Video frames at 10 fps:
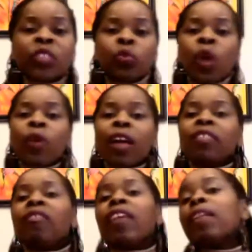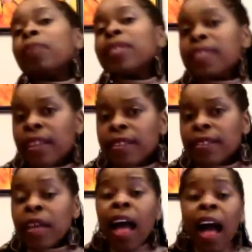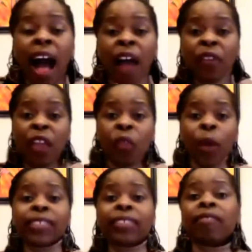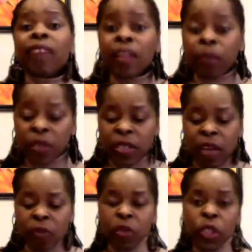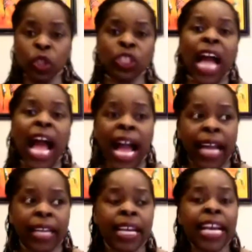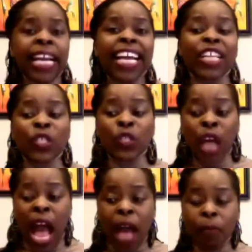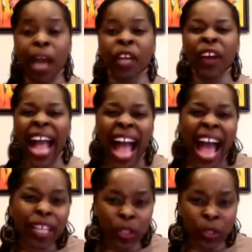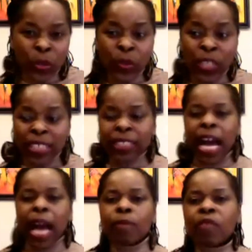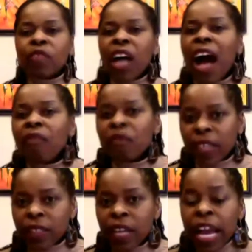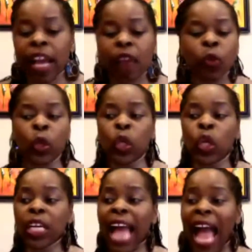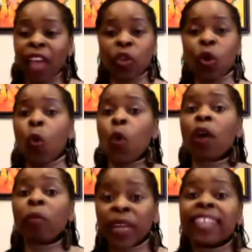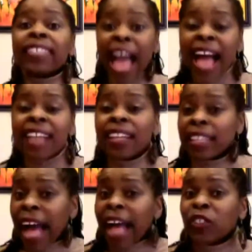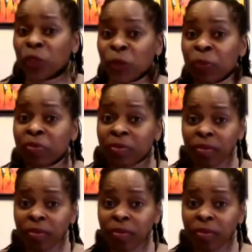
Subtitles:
That's one way of developing skills. Another way to develop yourself and really shine is by your attitude in times of conflict. If you look at your workplace as a classroom